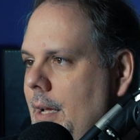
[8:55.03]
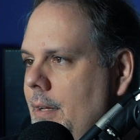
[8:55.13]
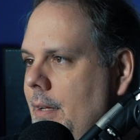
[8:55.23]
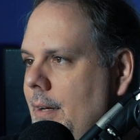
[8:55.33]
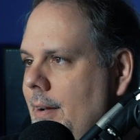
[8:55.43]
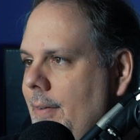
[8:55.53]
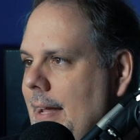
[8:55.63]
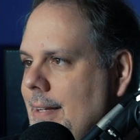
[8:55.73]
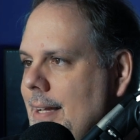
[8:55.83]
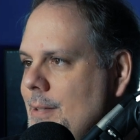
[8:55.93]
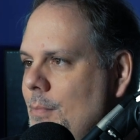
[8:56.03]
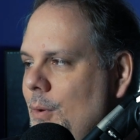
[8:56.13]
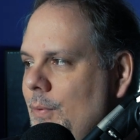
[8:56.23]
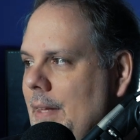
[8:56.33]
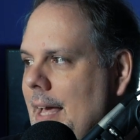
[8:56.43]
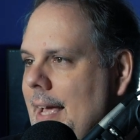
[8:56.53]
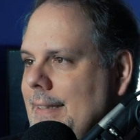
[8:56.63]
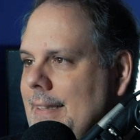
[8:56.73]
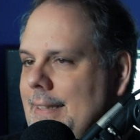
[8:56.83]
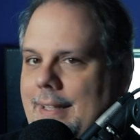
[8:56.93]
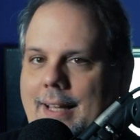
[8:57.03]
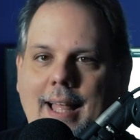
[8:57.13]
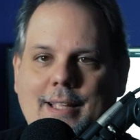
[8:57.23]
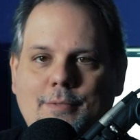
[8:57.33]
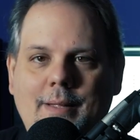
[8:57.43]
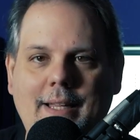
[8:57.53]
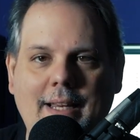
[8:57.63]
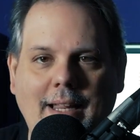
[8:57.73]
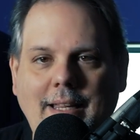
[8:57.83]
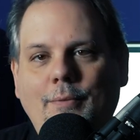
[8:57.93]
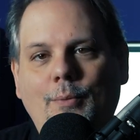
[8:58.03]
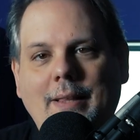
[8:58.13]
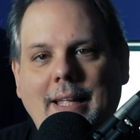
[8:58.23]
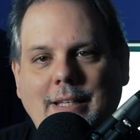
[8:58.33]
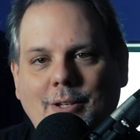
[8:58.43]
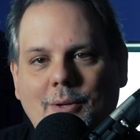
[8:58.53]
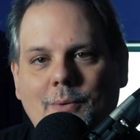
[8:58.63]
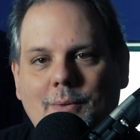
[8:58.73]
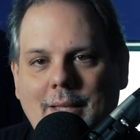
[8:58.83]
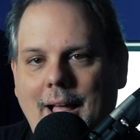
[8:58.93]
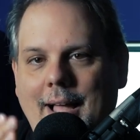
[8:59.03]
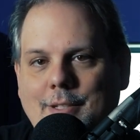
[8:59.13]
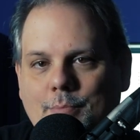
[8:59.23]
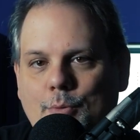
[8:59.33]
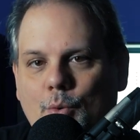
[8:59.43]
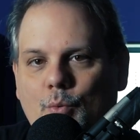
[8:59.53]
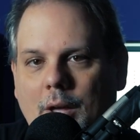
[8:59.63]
you know, and doesn't move the eyes until the last minute. And even when they do, the eyes move